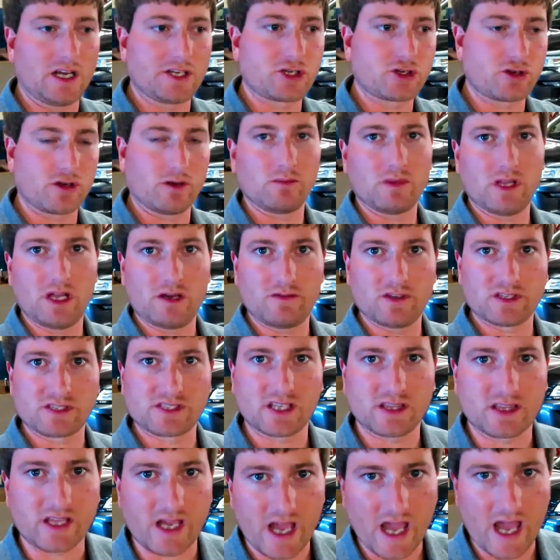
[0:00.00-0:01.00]
trim levels
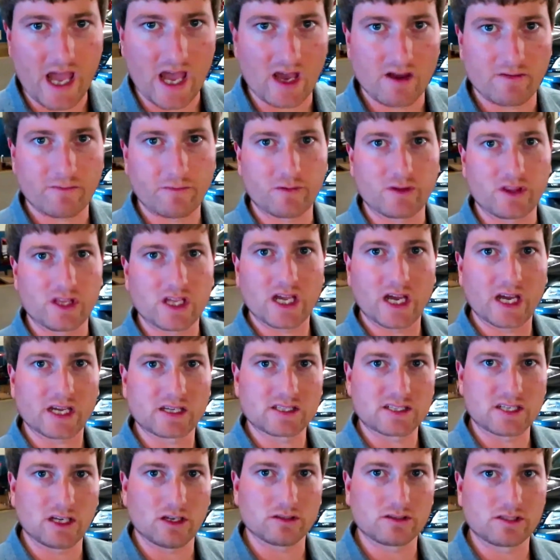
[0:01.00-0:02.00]
that they have for the
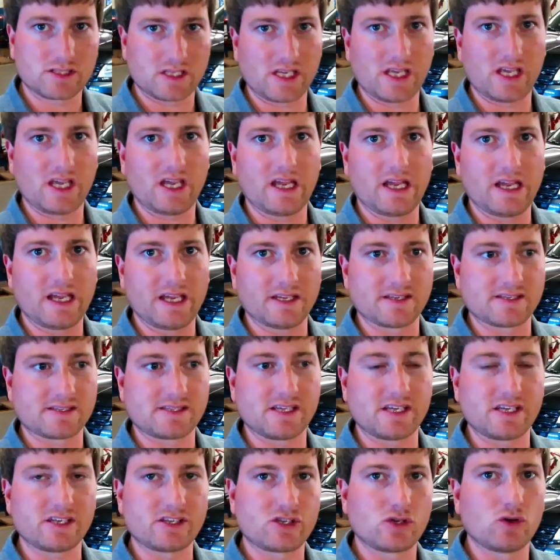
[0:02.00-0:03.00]
XLT is
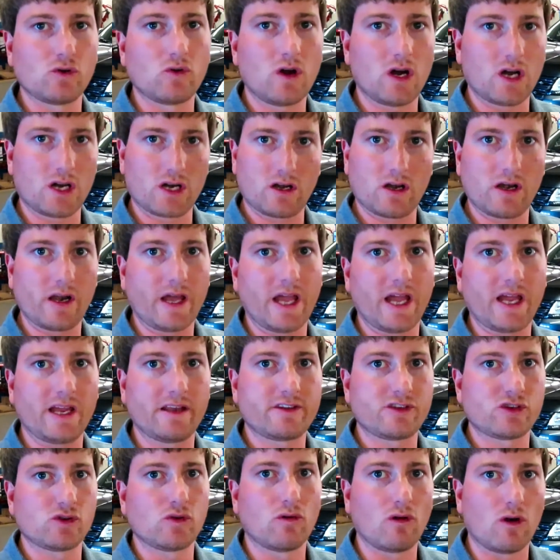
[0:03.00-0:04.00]
the 200A,
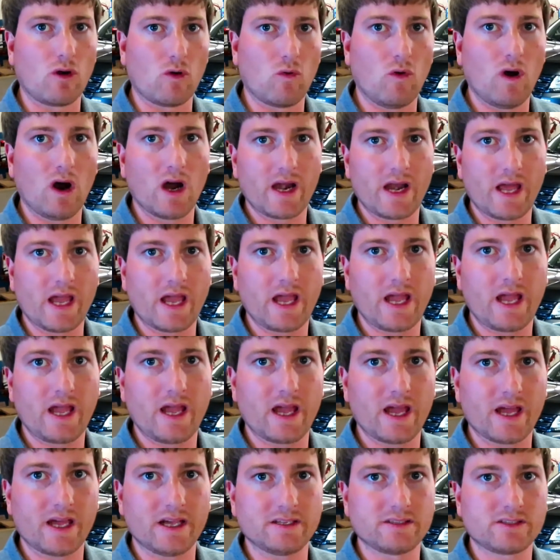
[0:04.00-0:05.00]

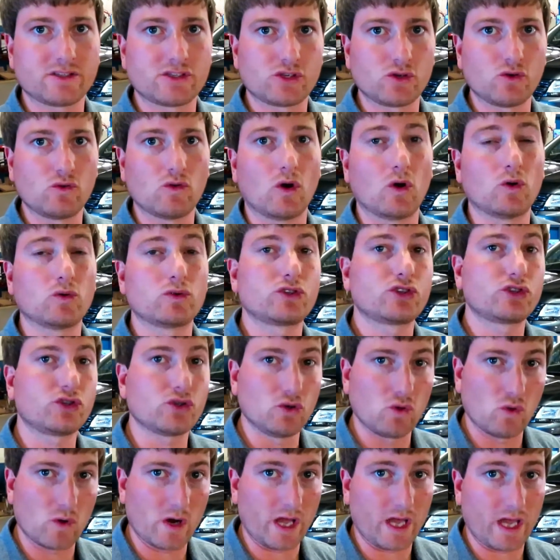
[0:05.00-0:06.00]
201A, and
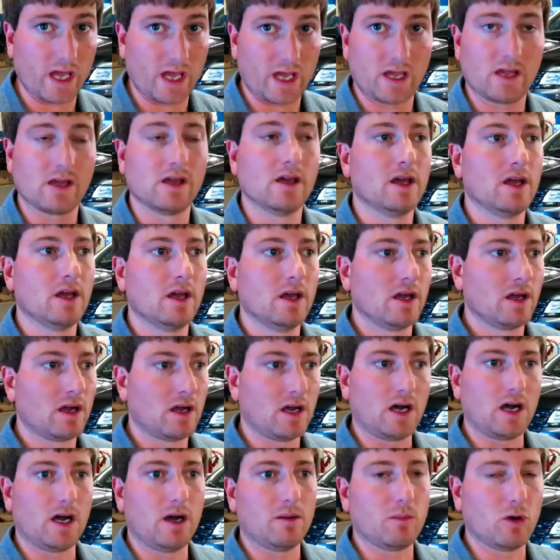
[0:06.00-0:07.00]

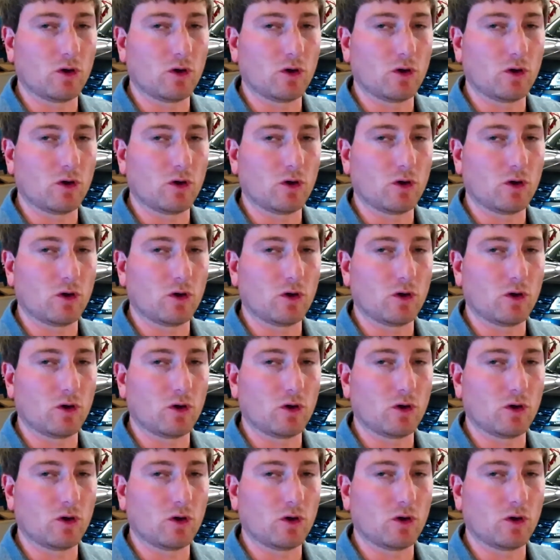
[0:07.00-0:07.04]
202A.